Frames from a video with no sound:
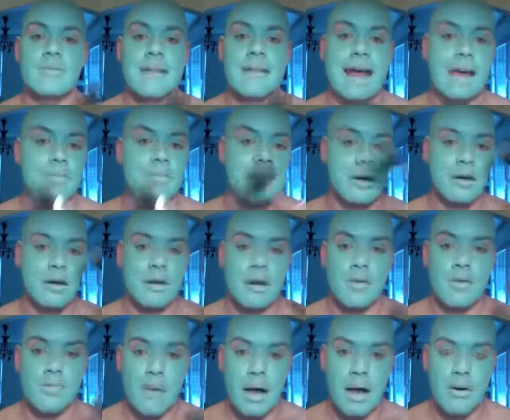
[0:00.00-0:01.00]
tapped out
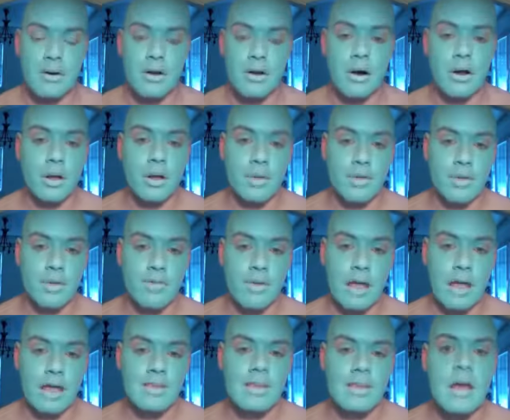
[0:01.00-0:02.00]
enough powder all over the
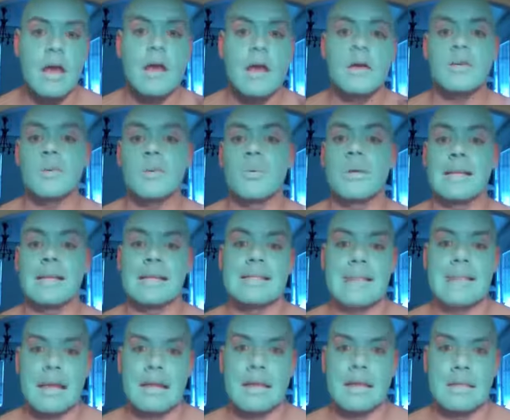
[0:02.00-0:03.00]
face to really
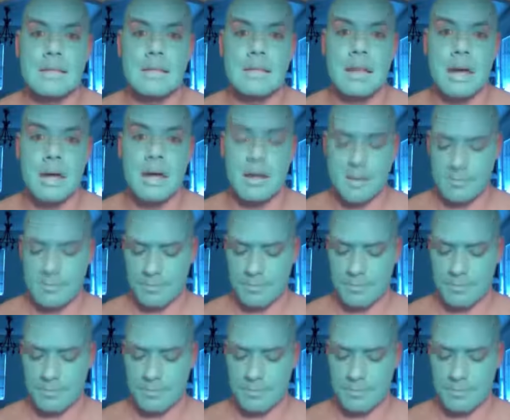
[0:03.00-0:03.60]
set this look.